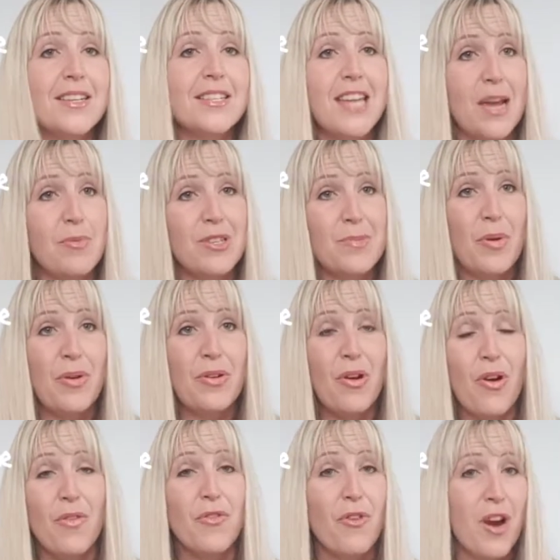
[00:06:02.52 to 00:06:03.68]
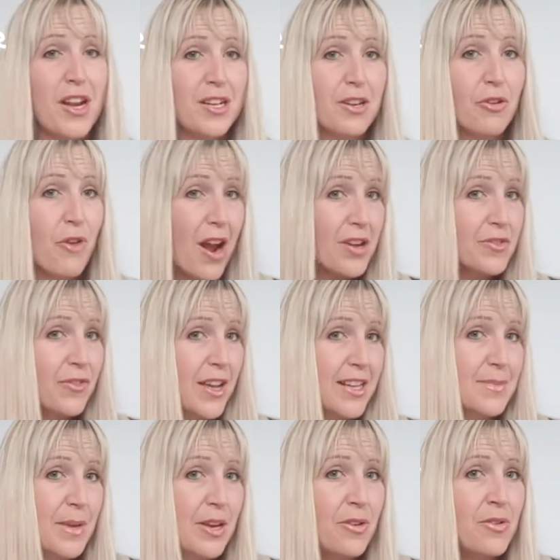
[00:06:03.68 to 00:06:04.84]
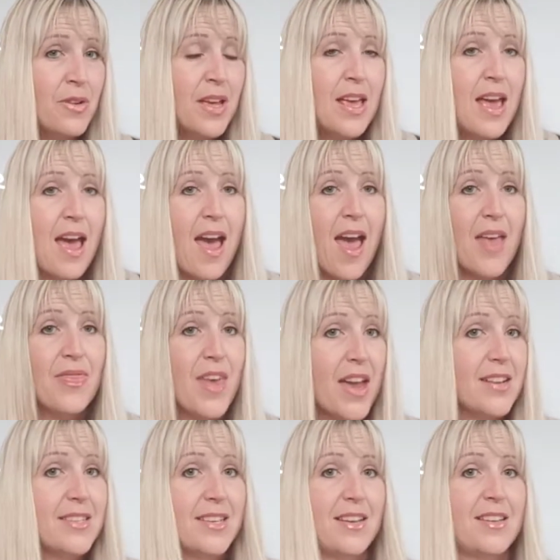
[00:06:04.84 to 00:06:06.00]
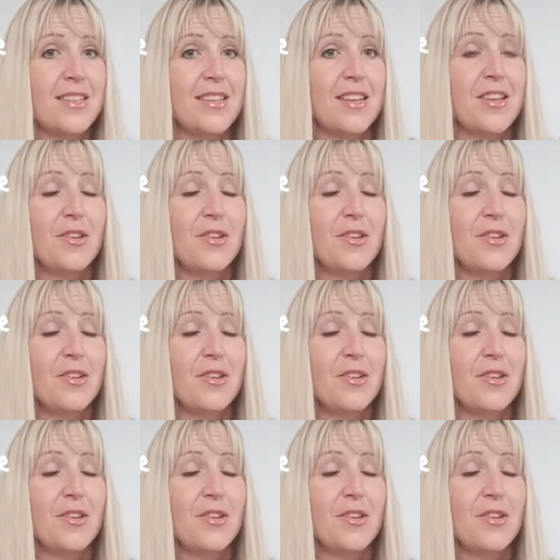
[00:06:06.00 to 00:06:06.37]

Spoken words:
tablespoon of ground flax meal, and that is it.